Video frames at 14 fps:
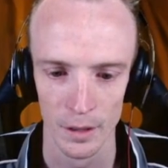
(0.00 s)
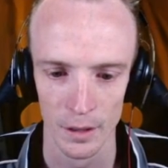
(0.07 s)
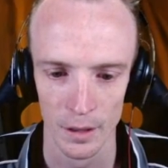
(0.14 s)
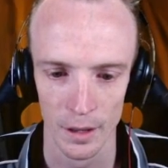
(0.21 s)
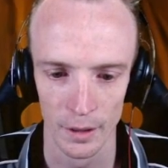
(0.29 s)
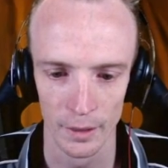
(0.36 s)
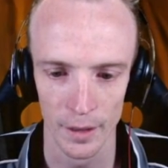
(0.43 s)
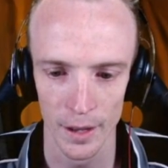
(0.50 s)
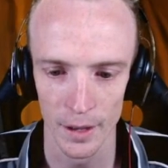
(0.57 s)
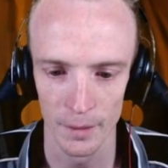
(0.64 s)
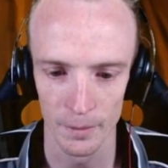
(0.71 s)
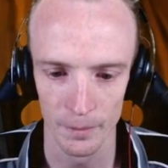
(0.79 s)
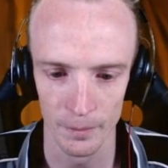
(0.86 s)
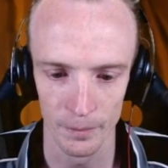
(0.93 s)
Like
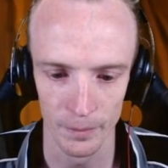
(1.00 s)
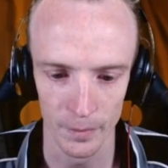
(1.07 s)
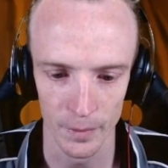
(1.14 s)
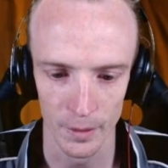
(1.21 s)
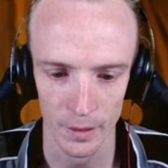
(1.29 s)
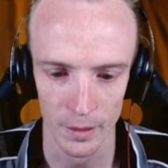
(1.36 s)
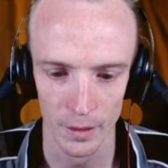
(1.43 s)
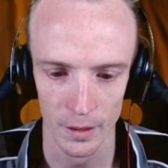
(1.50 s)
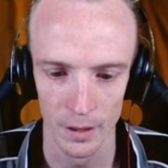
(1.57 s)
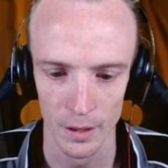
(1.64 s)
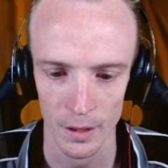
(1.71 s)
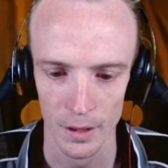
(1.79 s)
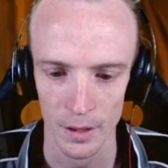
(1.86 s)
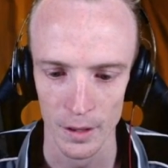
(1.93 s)
that.
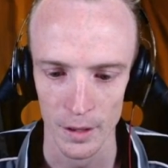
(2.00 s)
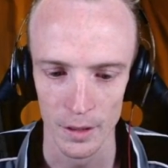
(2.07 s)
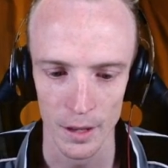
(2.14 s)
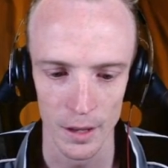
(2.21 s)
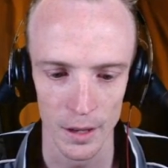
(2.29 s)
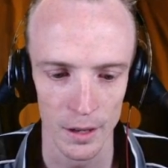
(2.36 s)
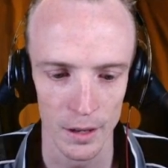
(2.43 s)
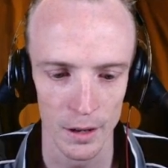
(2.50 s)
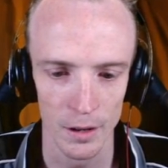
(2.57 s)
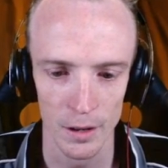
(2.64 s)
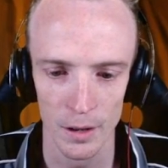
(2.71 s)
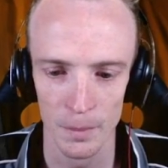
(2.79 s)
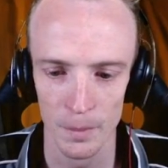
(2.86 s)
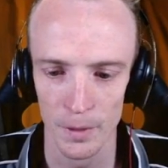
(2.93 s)
Then
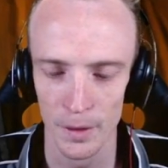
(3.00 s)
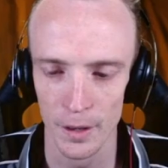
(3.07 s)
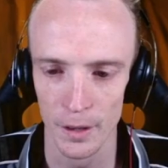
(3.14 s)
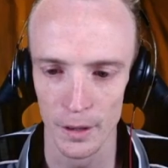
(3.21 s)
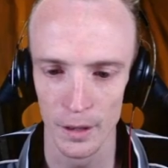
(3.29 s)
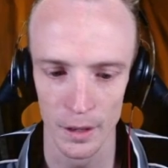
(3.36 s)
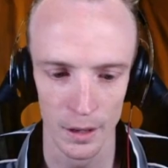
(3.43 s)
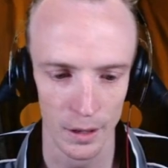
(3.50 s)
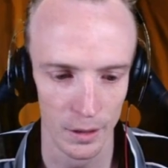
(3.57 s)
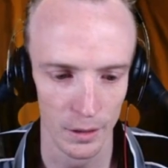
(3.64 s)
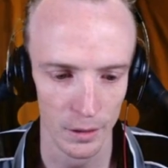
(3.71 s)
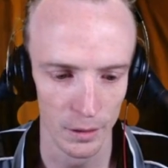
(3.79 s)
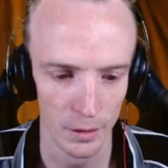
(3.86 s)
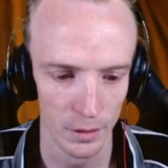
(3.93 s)
I'm
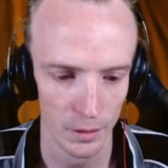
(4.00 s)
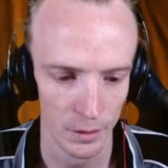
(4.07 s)
thinking